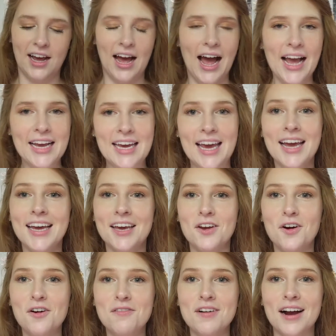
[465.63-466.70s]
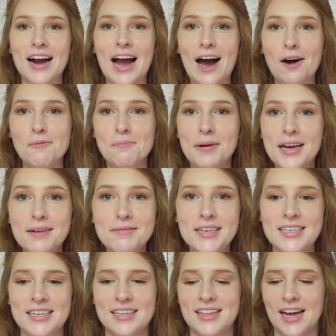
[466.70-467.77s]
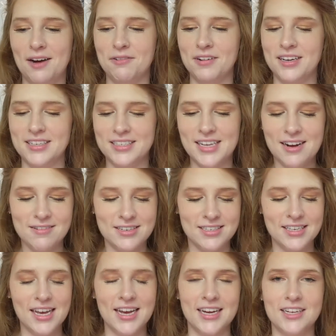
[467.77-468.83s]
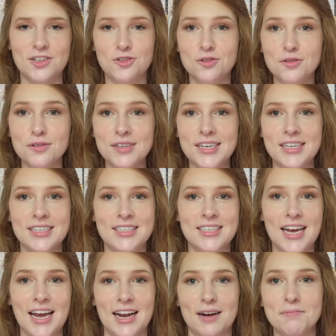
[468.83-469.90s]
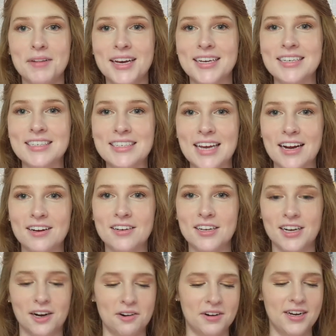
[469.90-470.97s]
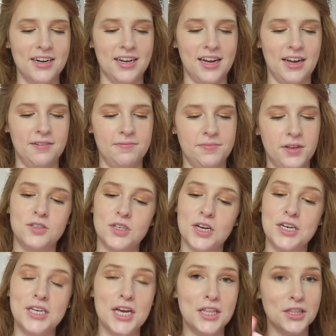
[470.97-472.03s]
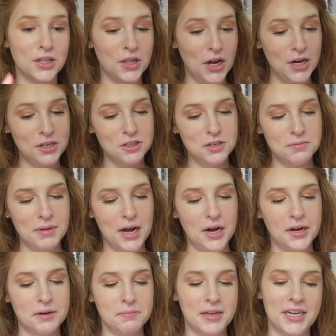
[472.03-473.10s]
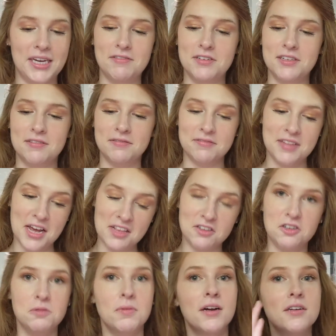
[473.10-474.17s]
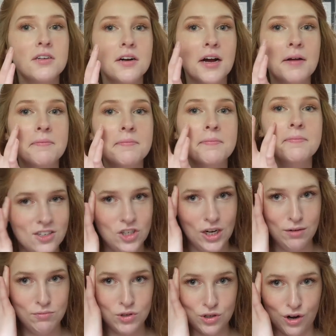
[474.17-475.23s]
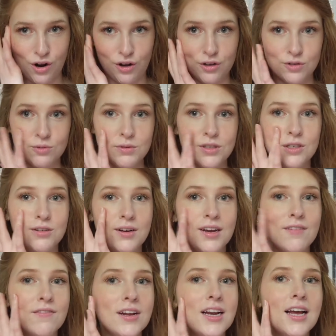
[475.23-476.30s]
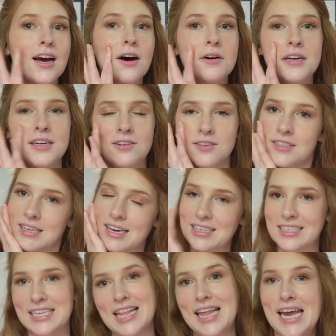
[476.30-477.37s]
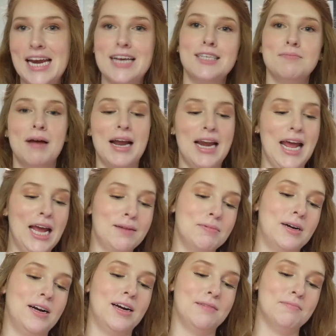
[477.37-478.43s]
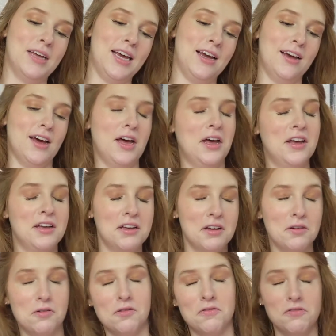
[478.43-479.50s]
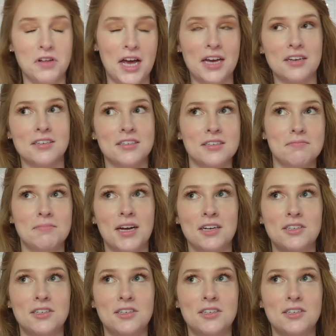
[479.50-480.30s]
I can't get over how pigmented that was. That was like truly insane. I'm like scared to go in again. I'm just gonna take the lightest amount, like even that's okay. James Charles was doing a video and he was like, Selena's my neighbor. I'm like, cool flex. I'm not